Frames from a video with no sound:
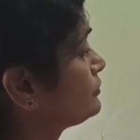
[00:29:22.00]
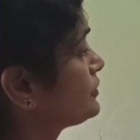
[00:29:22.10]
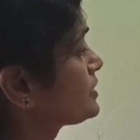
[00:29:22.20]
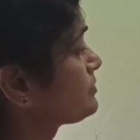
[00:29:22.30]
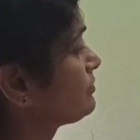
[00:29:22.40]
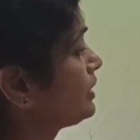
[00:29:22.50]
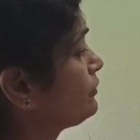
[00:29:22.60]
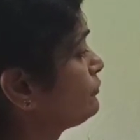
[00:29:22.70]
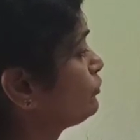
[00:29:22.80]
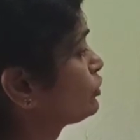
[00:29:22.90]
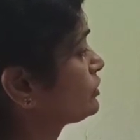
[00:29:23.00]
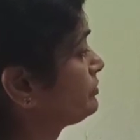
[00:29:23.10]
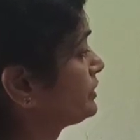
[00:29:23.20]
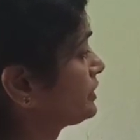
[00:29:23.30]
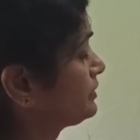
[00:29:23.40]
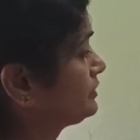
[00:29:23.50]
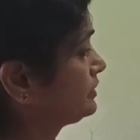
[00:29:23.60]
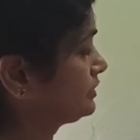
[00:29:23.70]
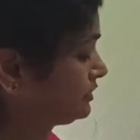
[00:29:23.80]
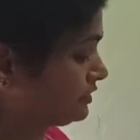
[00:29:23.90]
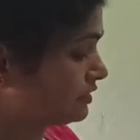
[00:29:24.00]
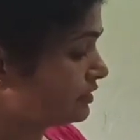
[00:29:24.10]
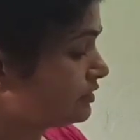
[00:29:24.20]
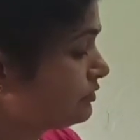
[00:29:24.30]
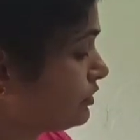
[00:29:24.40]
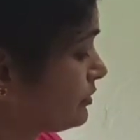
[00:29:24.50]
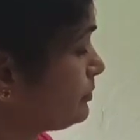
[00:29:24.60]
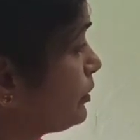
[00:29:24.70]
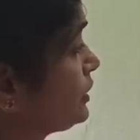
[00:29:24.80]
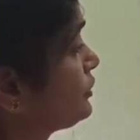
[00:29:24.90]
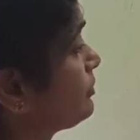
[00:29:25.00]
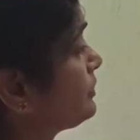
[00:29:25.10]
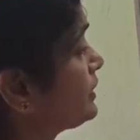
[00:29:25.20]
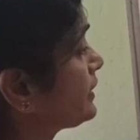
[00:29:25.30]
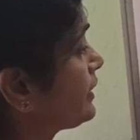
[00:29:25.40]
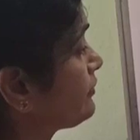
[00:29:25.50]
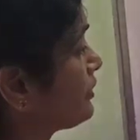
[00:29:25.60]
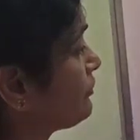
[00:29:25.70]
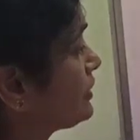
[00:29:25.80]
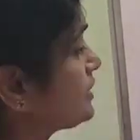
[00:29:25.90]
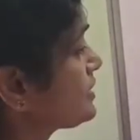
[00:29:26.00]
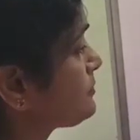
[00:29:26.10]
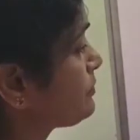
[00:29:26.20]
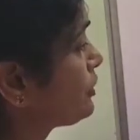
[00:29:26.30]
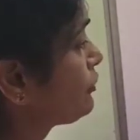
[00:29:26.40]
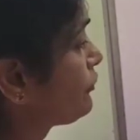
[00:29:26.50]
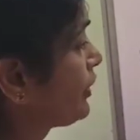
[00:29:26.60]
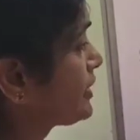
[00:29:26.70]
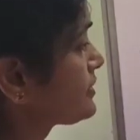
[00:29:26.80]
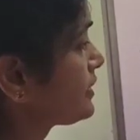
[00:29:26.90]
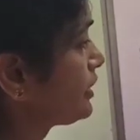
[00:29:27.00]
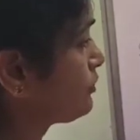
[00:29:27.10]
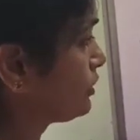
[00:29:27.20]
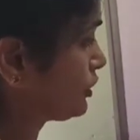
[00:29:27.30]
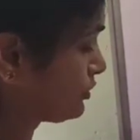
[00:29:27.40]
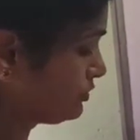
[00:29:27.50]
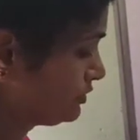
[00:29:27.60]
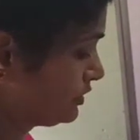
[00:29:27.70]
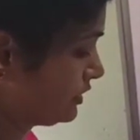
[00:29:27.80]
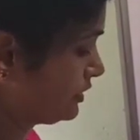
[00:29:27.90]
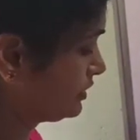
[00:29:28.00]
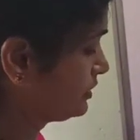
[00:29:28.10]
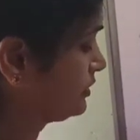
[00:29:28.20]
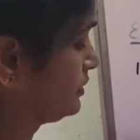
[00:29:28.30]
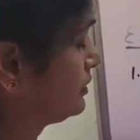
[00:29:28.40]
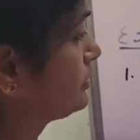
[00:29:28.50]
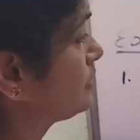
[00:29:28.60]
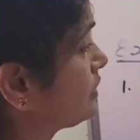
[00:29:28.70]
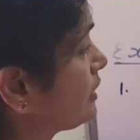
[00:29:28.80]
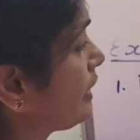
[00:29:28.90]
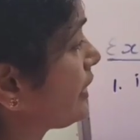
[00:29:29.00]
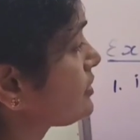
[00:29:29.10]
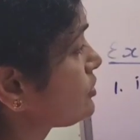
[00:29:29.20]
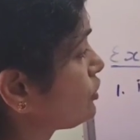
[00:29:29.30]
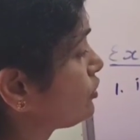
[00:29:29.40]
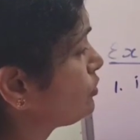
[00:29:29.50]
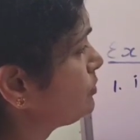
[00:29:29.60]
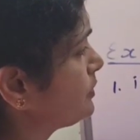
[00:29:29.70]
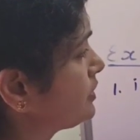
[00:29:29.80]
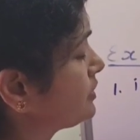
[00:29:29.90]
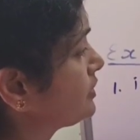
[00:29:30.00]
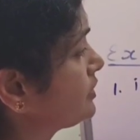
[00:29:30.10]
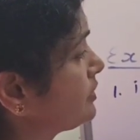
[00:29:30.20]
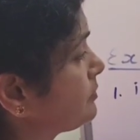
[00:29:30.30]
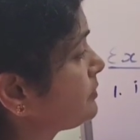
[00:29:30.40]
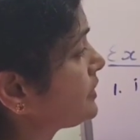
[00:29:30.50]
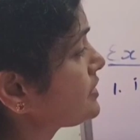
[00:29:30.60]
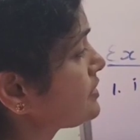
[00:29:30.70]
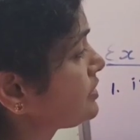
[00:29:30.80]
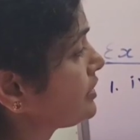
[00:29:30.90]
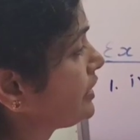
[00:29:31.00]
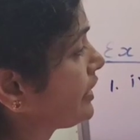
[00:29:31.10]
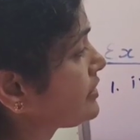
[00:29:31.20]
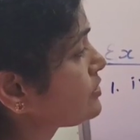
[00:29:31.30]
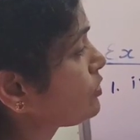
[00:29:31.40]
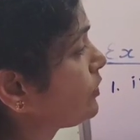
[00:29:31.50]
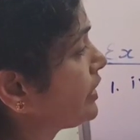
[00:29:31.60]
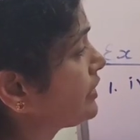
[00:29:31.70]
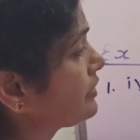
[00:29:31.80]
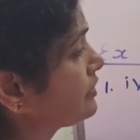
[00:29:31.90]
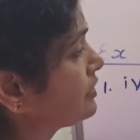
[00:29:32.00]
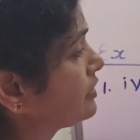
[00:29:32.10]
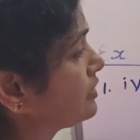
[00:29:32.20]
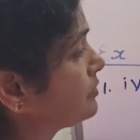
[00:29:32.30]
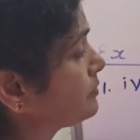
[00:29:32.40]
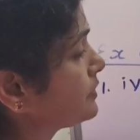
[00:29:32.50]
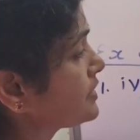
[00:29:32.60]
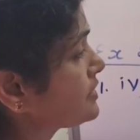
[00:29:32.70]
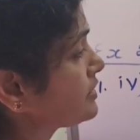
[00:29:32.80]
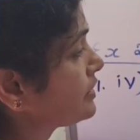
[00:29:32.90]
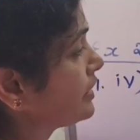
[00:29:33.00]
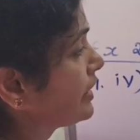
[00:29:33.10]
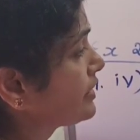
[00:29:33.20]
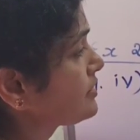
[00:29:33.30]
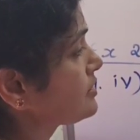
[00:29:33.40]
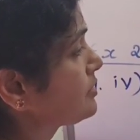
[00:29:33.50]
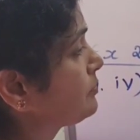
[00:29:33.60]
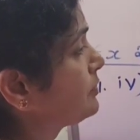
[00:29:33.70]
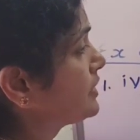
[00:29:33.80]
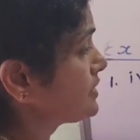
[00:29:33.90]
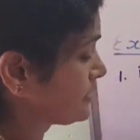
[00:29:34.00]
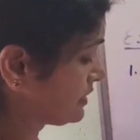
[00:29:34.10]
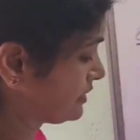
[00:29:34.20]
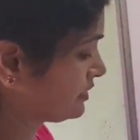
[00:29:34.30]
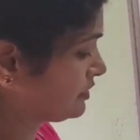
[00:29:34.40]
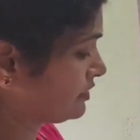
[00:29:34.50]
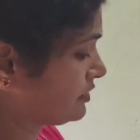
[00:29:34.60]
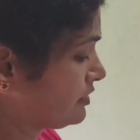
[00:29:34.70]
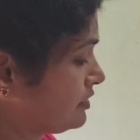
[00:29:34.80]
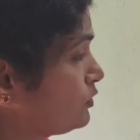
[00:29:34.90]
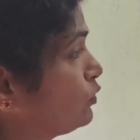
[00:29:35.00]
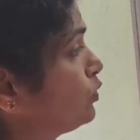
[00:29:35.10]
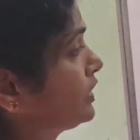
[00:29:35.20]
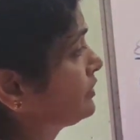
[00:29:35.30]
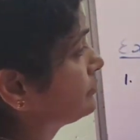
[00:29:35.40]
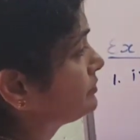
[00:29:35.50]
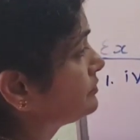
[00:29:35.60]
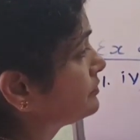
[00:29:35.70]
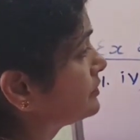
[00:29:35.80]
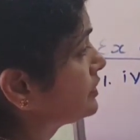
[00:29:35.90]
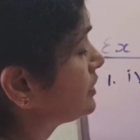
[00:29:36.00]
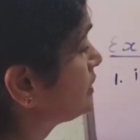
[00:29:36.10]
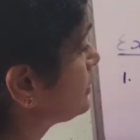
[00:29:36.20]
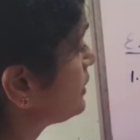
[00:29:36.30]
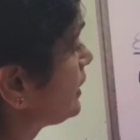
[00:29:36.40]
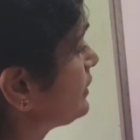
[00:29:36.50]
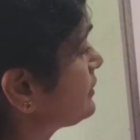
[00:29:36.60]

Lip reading: First main, fourth bit. What polynomial they have given is P of x equal to x cube plus 3x square plus 3x plus 1, and